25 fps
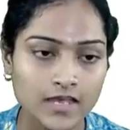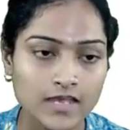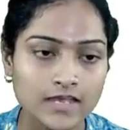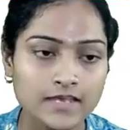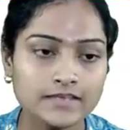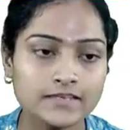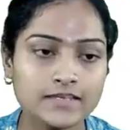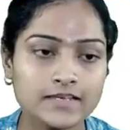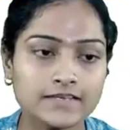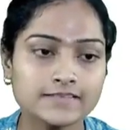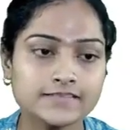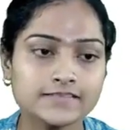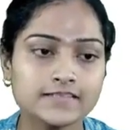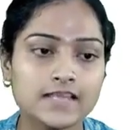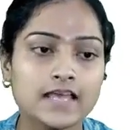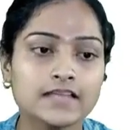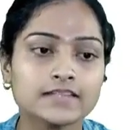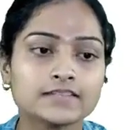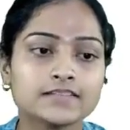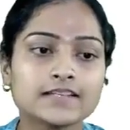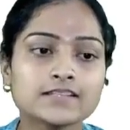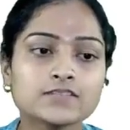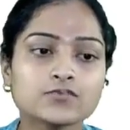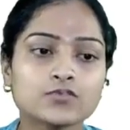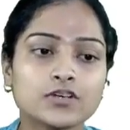Yes,
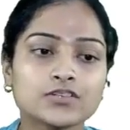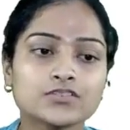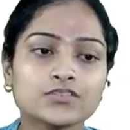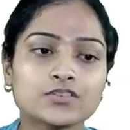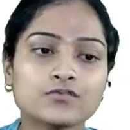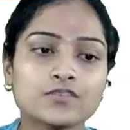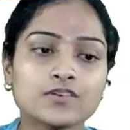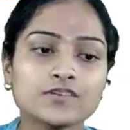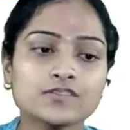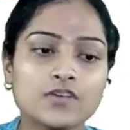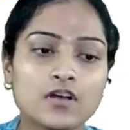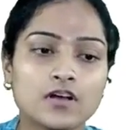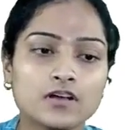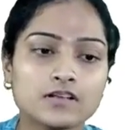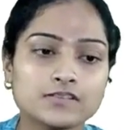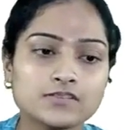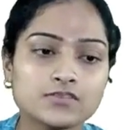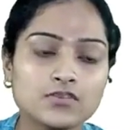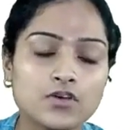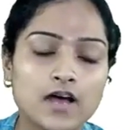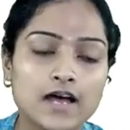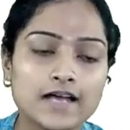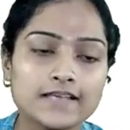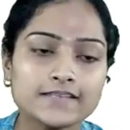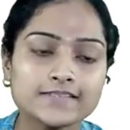this question was also
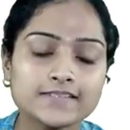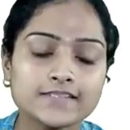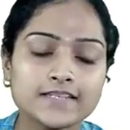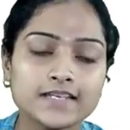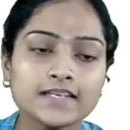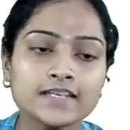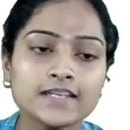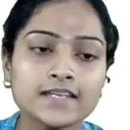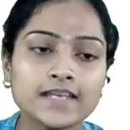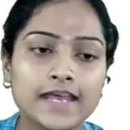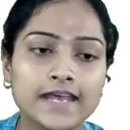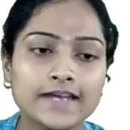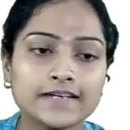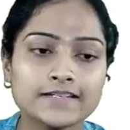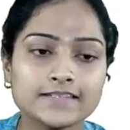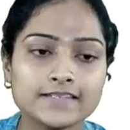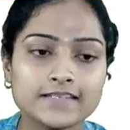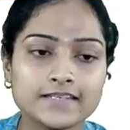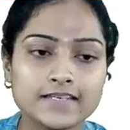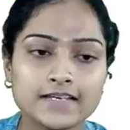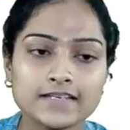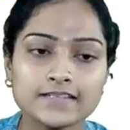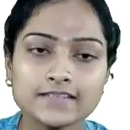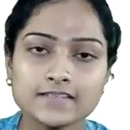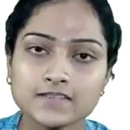asked in GATE
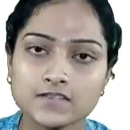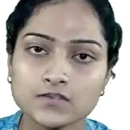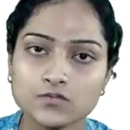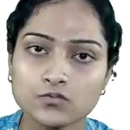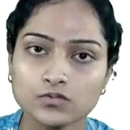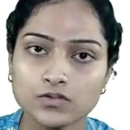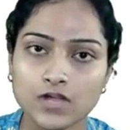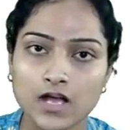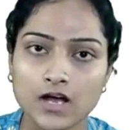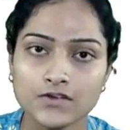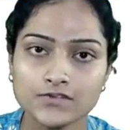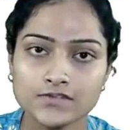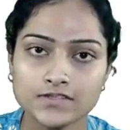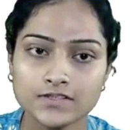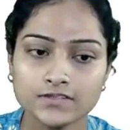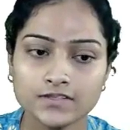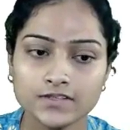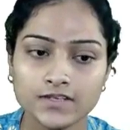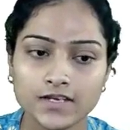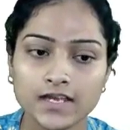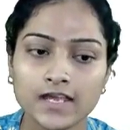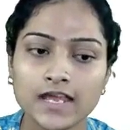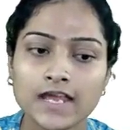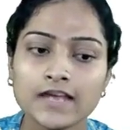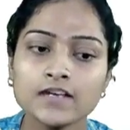CS
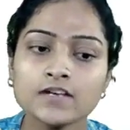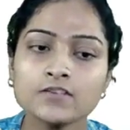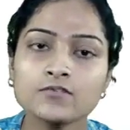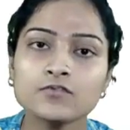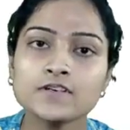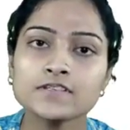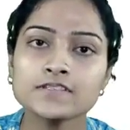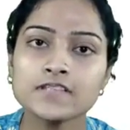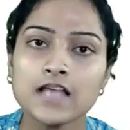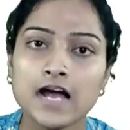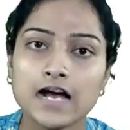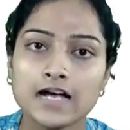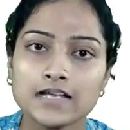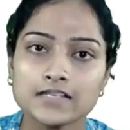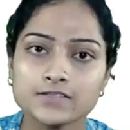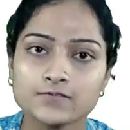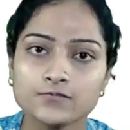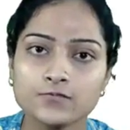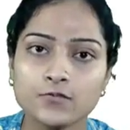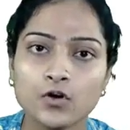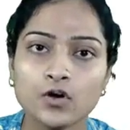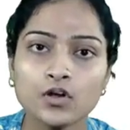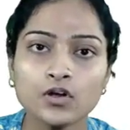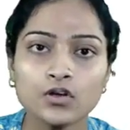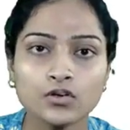2003 and it was asked
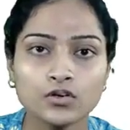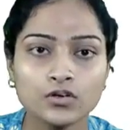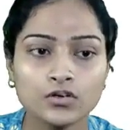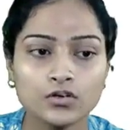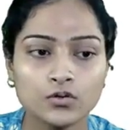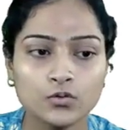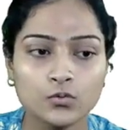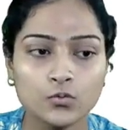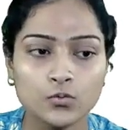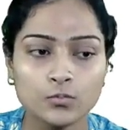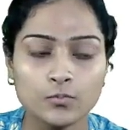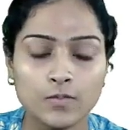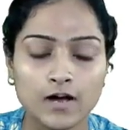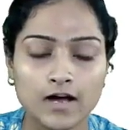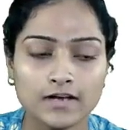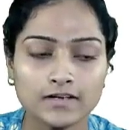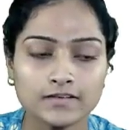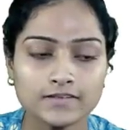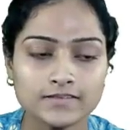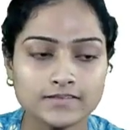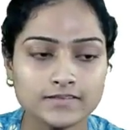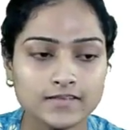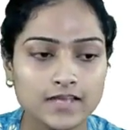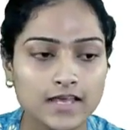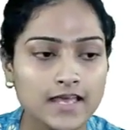for 2
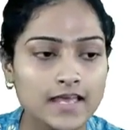marks.